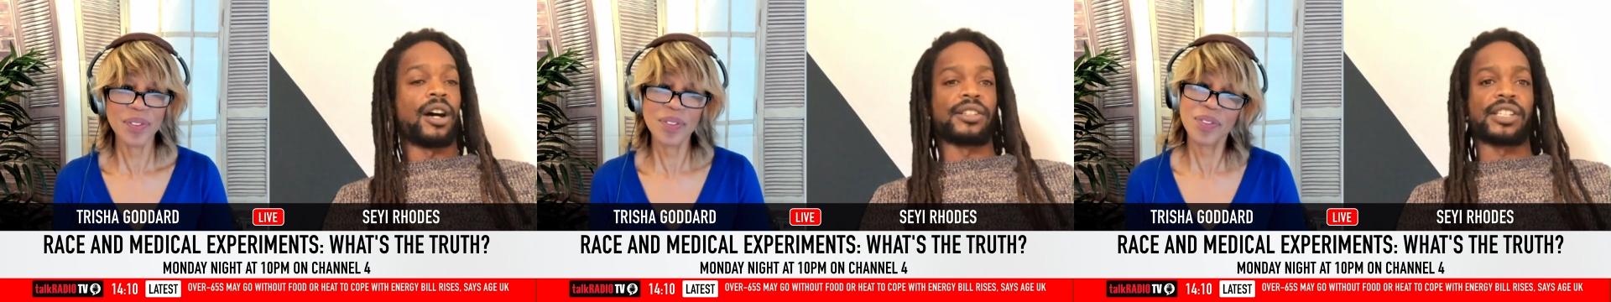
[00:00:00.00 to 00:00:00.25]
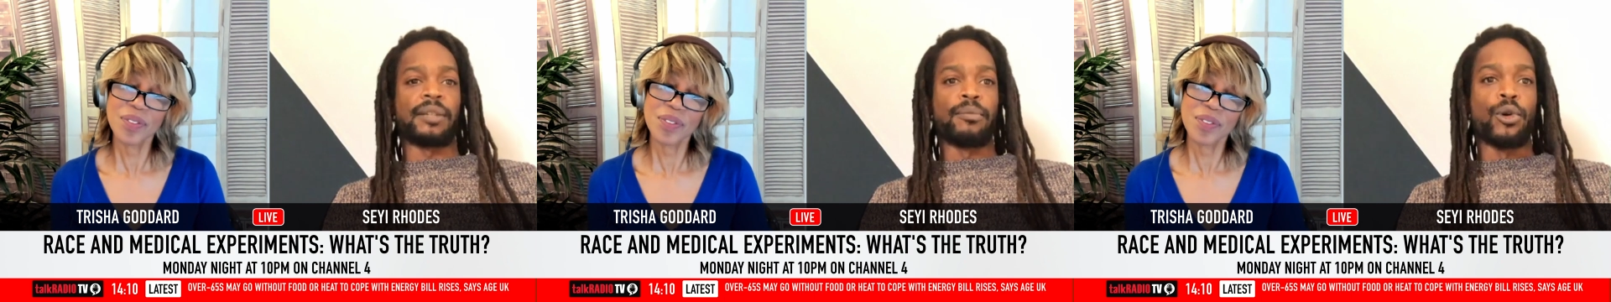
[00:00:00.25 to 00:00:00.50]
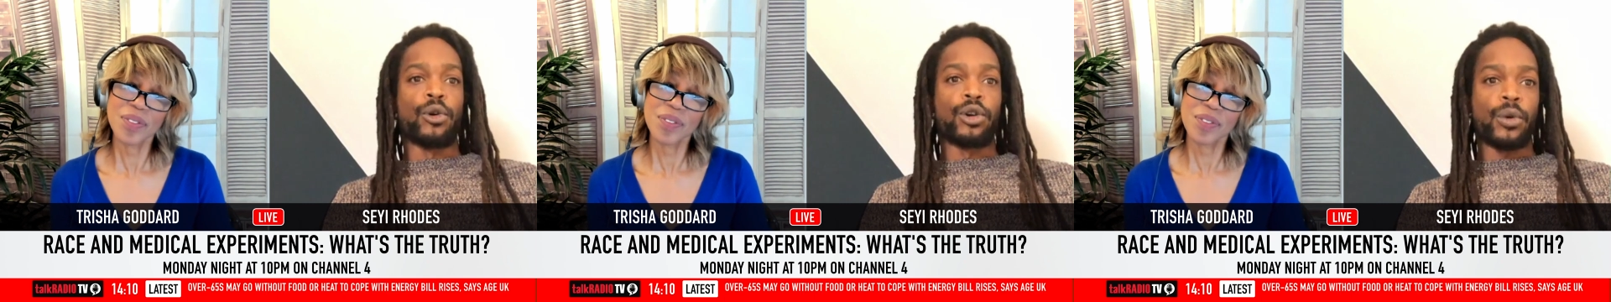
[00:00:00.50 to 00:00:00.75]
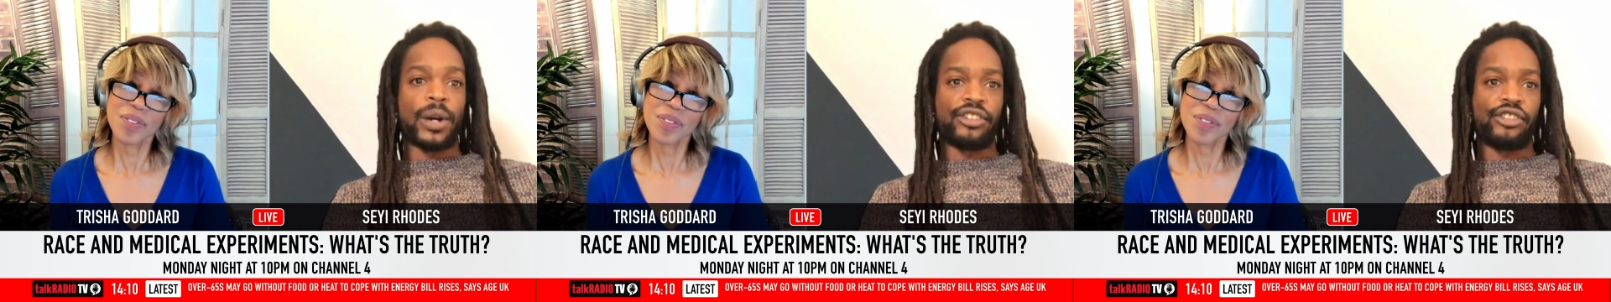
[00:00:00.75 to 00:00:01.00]
Speaker 1: asking more
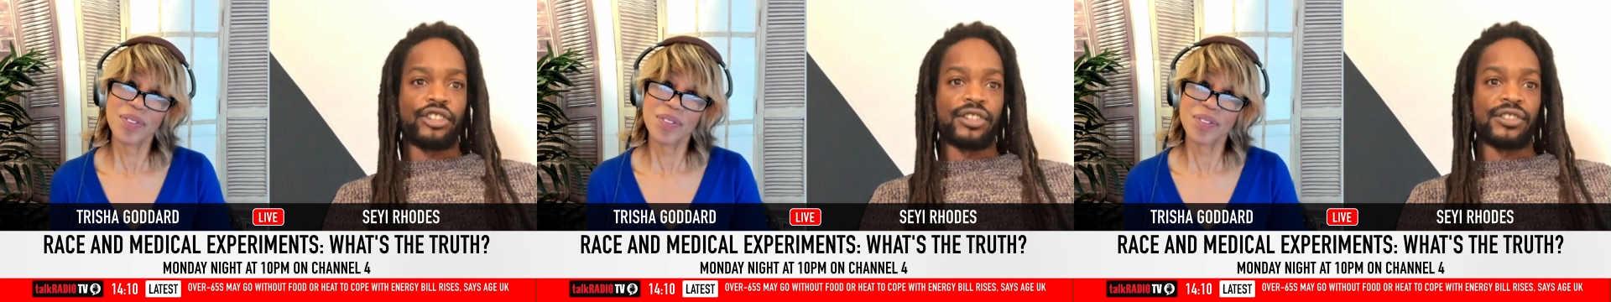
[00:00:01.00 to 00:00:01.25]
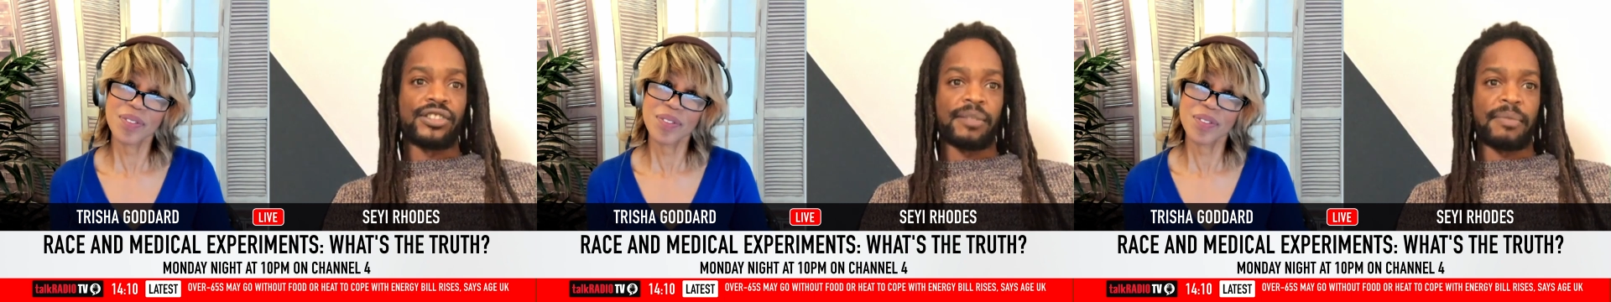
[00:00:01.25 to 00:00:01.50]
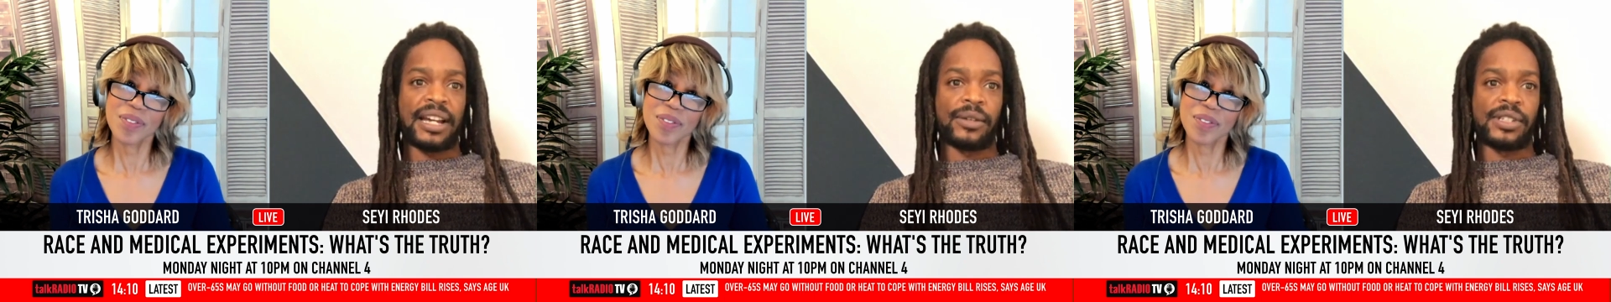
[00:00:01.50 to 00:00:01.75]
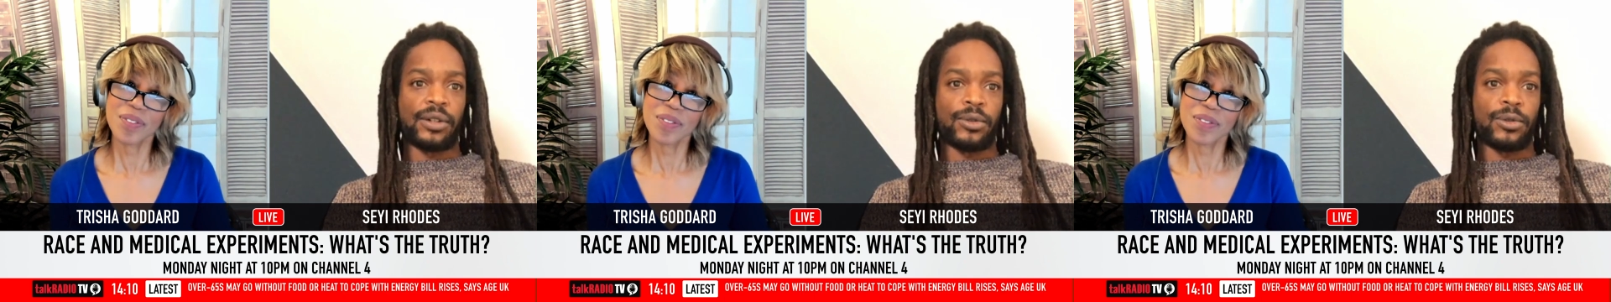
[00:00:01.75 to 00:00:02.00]
questions
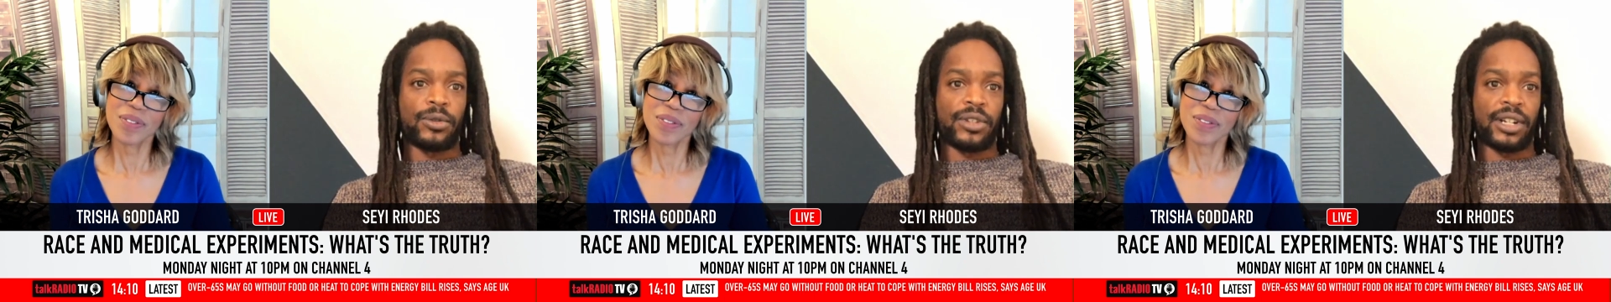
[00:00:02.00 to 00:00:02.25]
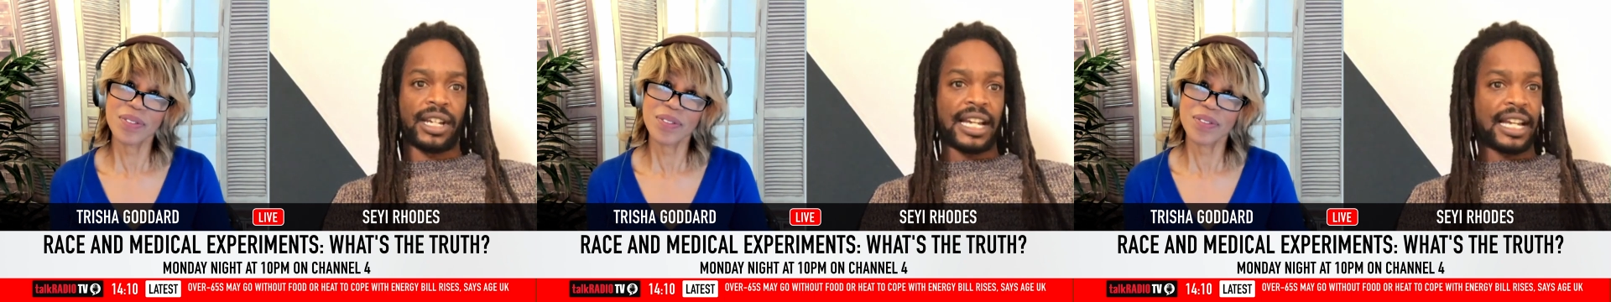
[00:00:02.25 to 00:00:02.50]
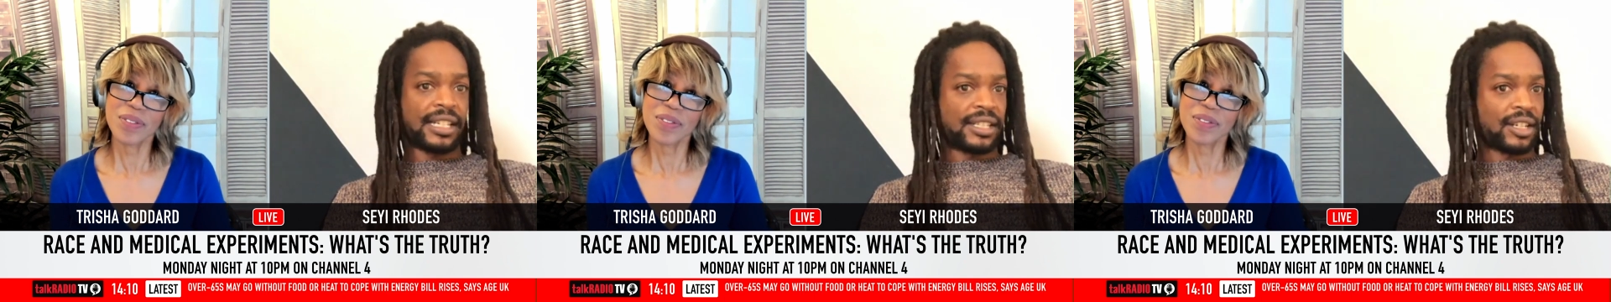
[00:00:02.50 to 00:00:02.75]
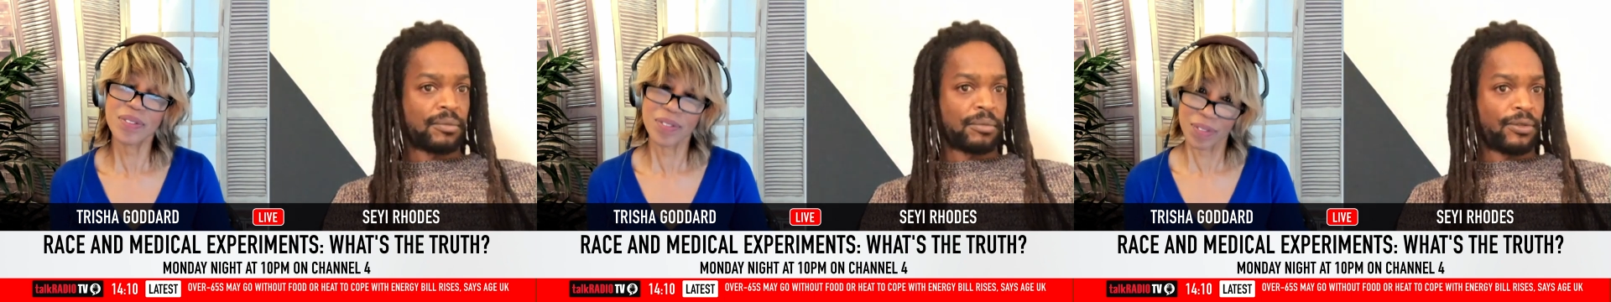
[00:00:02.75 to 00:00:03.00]
about it all than I
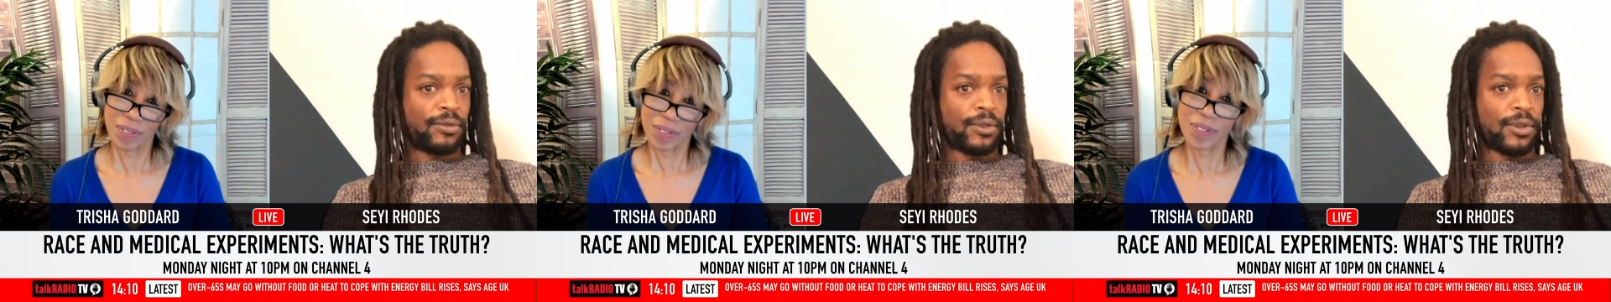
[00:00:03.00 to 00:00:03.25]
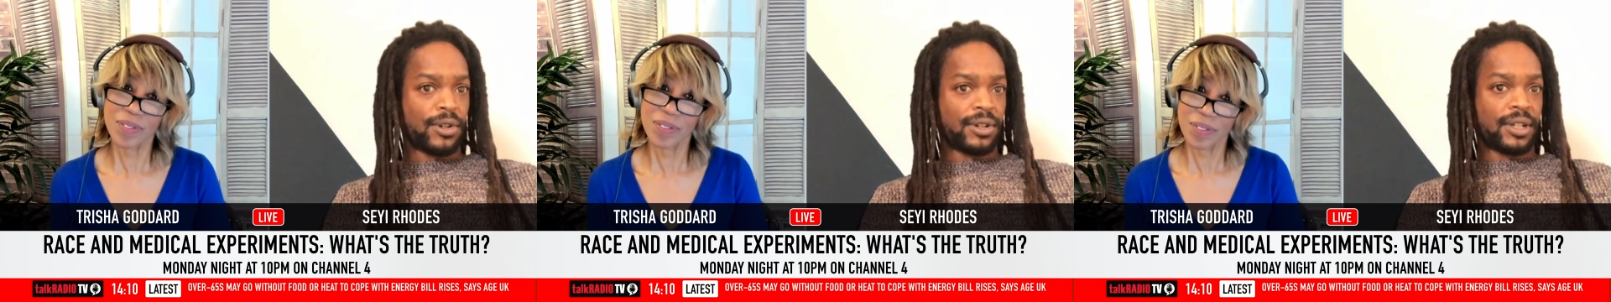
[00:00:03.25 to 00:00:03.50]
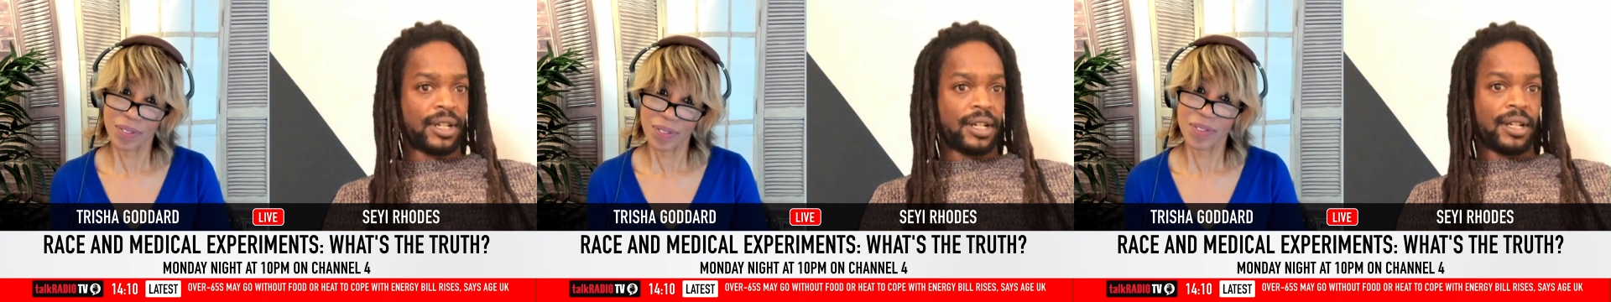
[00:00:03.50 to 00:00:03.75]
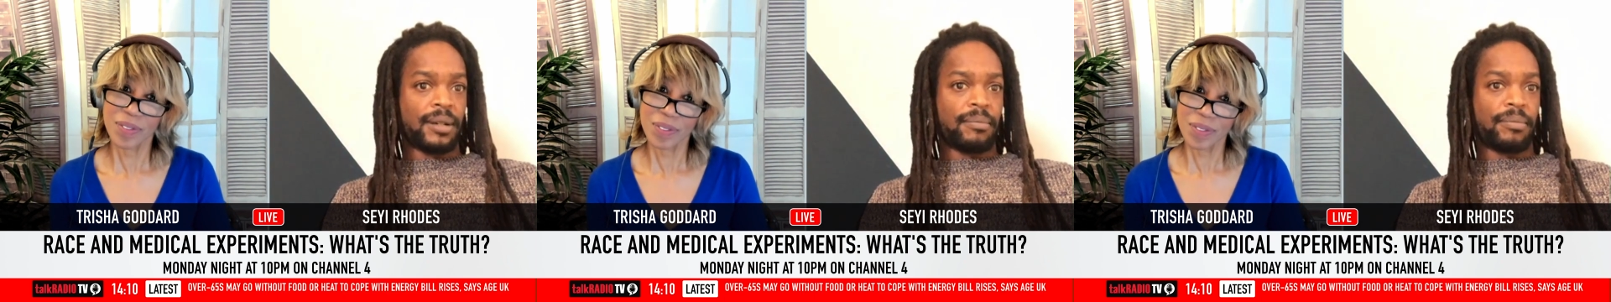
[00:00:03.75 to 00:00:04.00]
had done before.
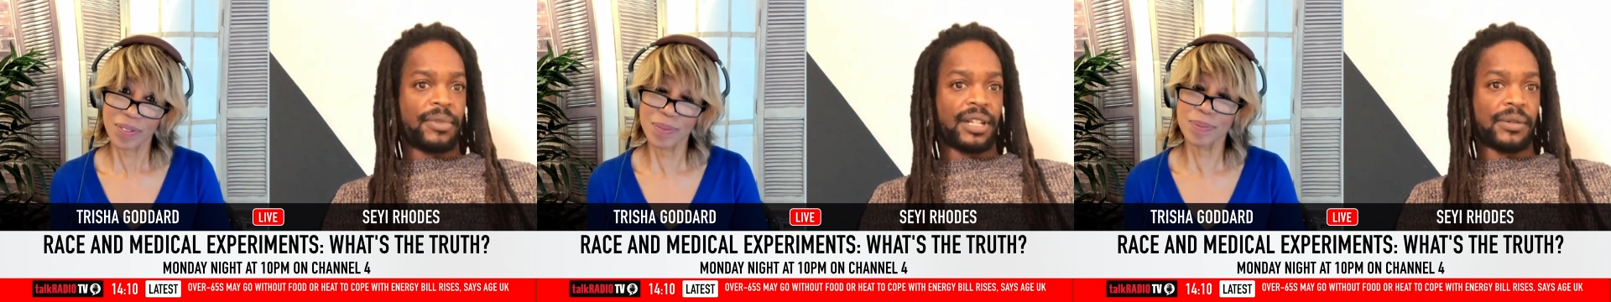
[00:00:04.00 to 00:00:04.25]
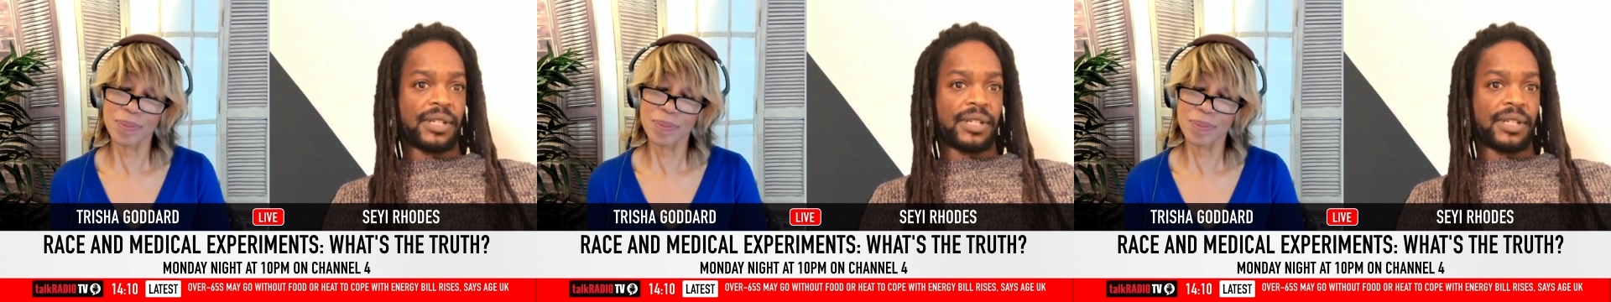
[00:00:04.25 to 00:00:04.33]
But mm.